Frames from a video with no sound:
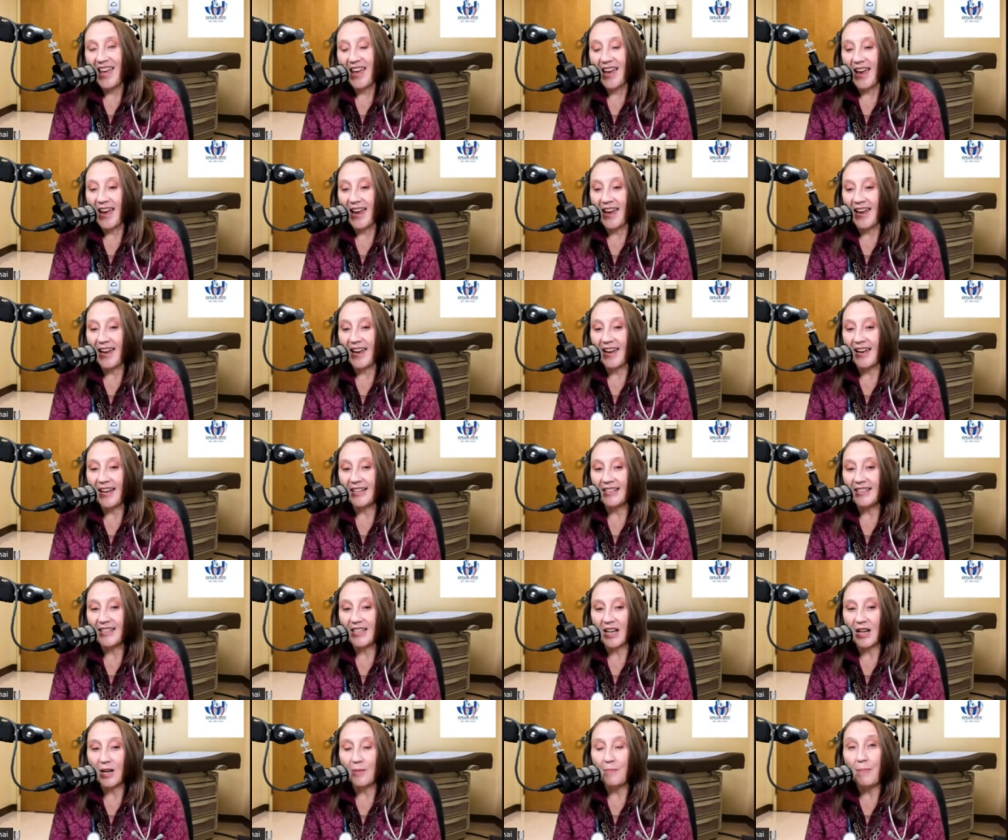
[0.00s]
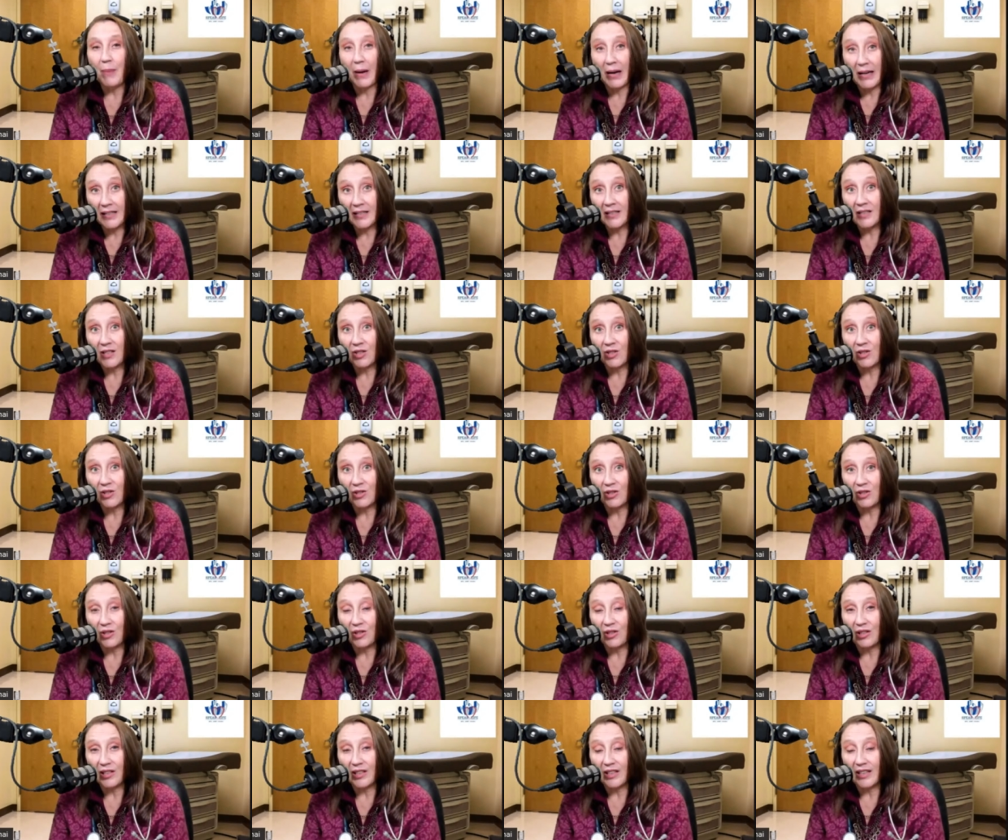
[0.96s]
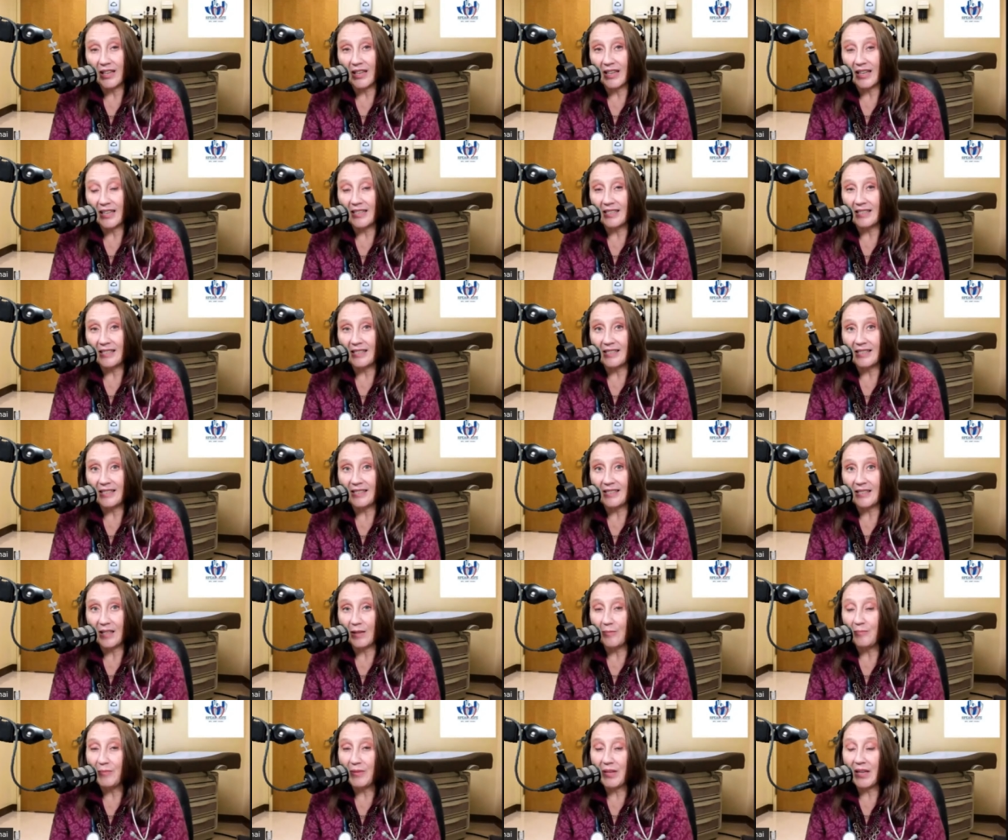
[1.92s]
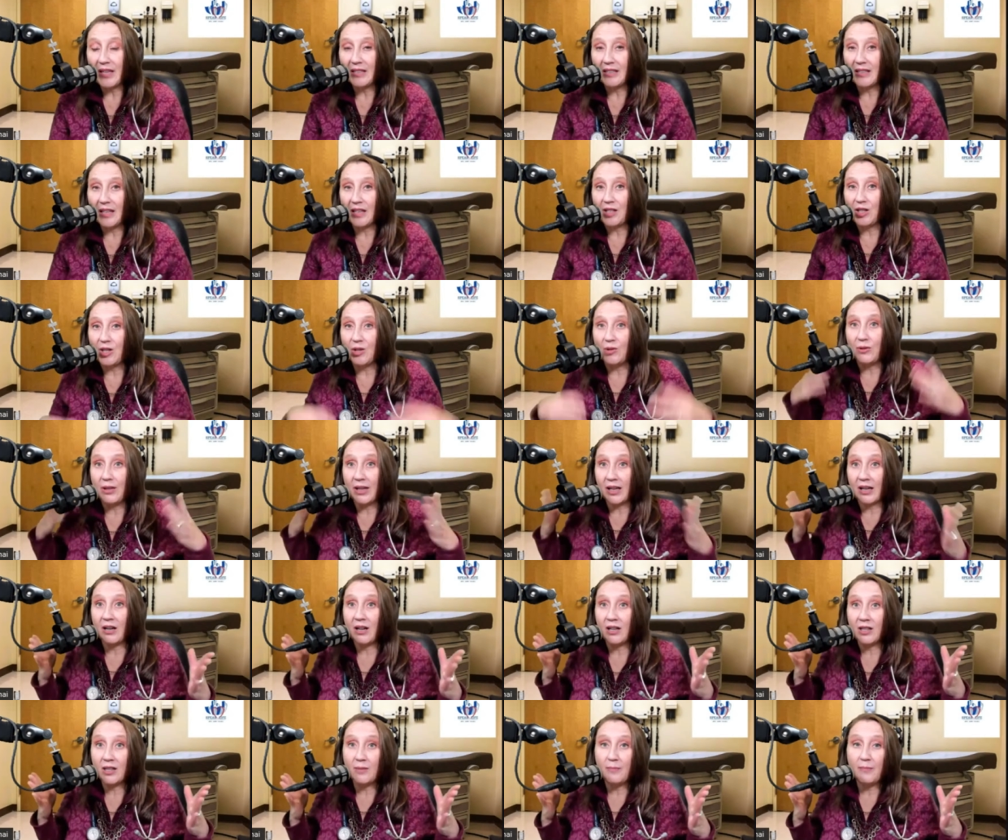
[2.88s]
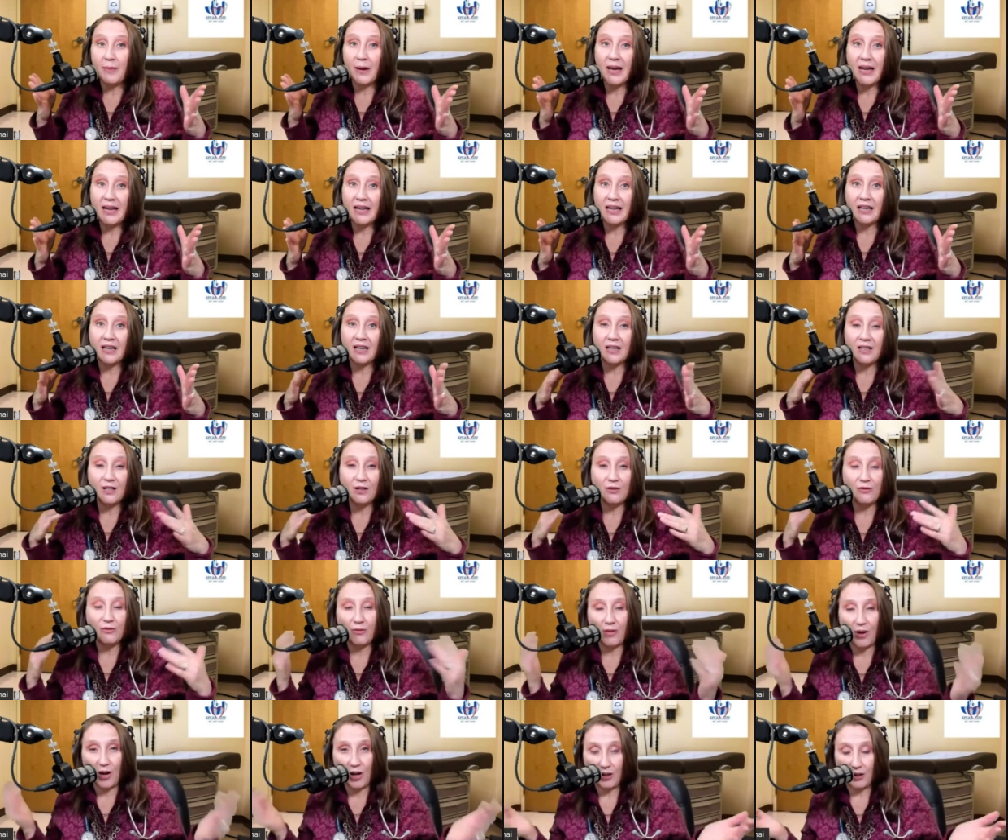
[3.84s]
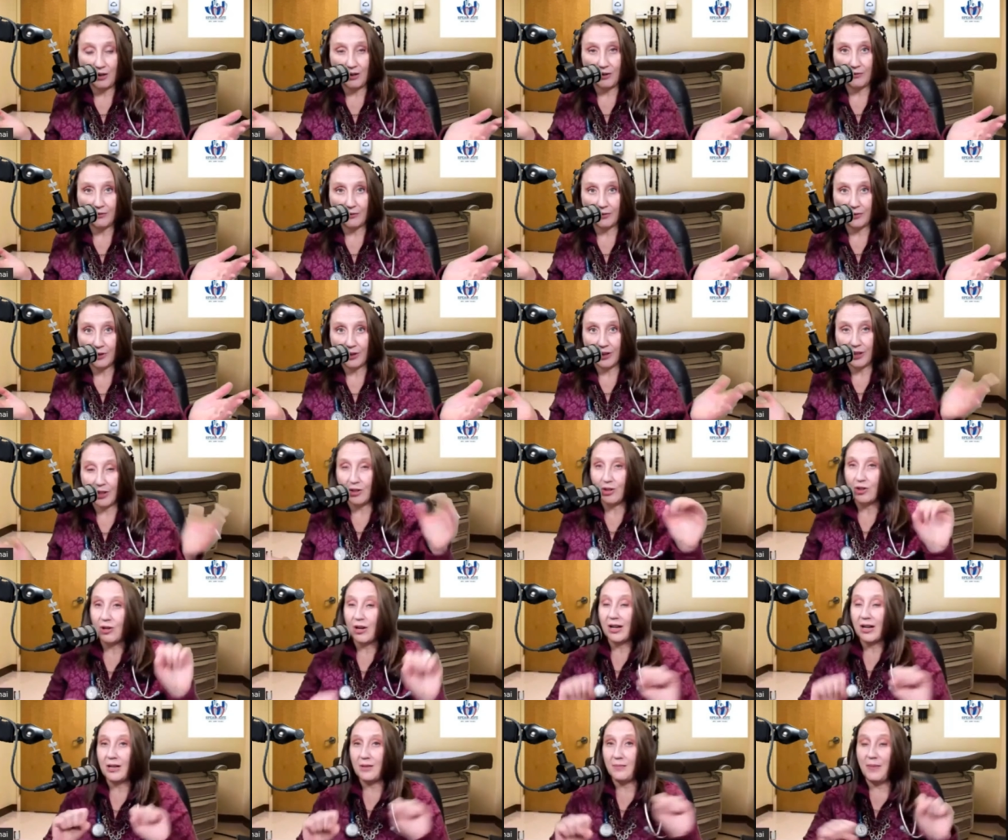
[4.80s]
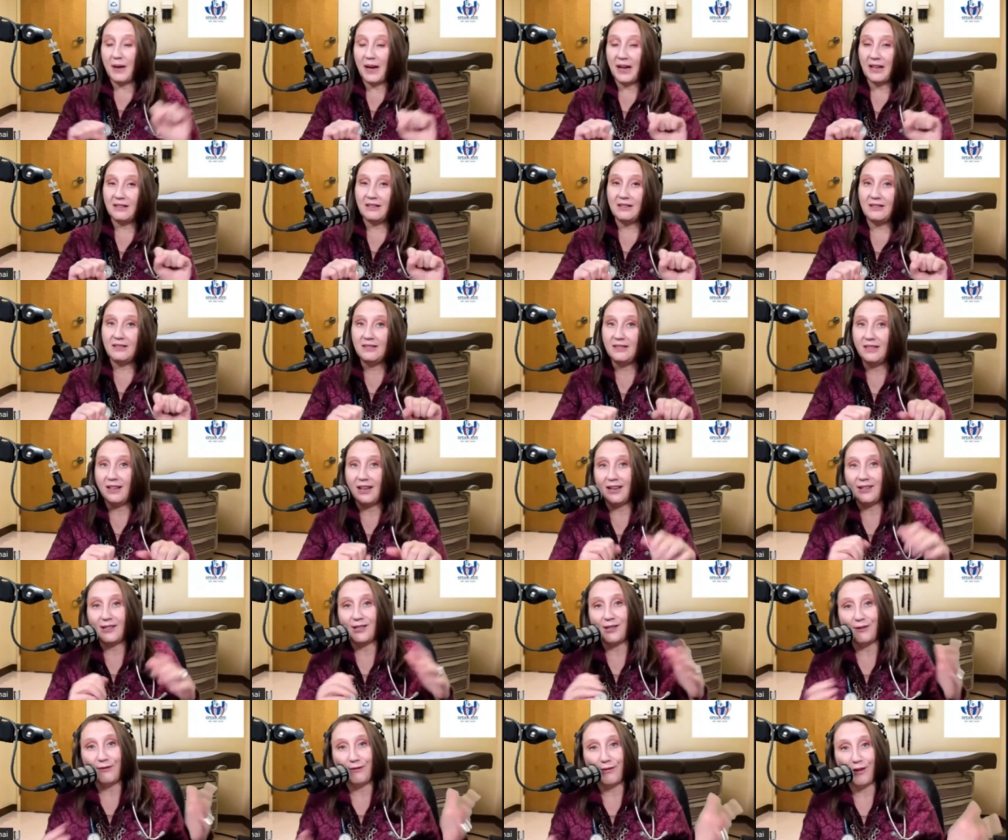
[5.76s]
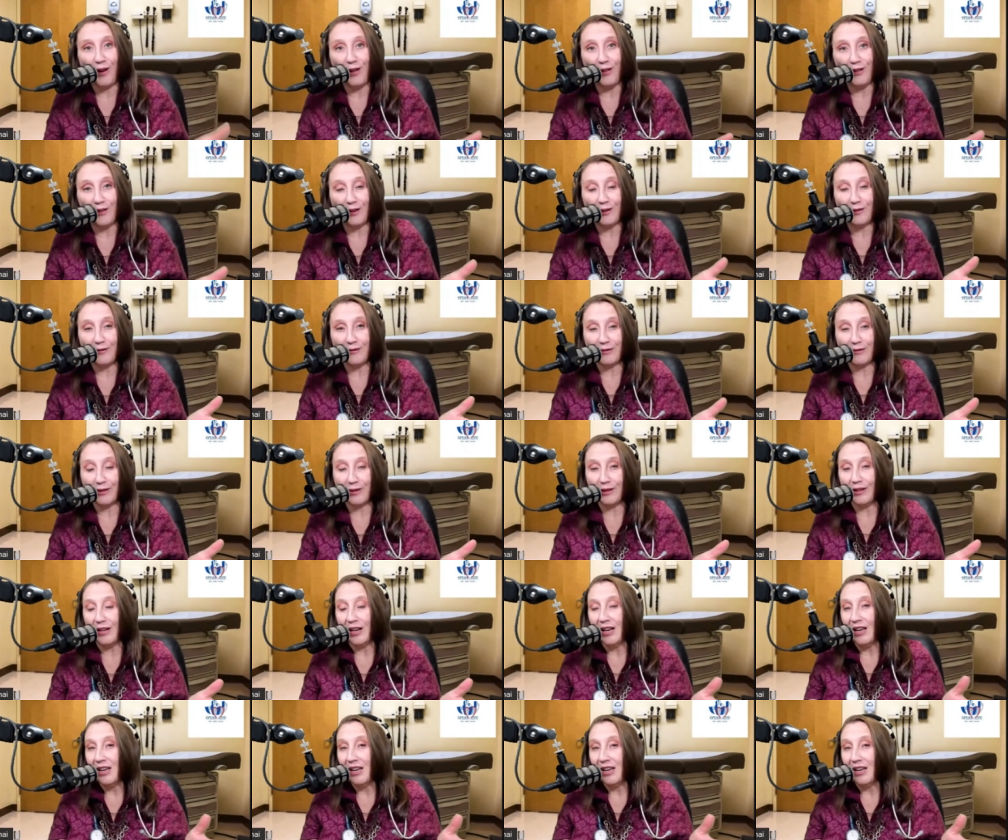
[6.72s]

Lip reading: And a bicycle is something that you get on the bike, you fall over. You try to pedal and you fall over.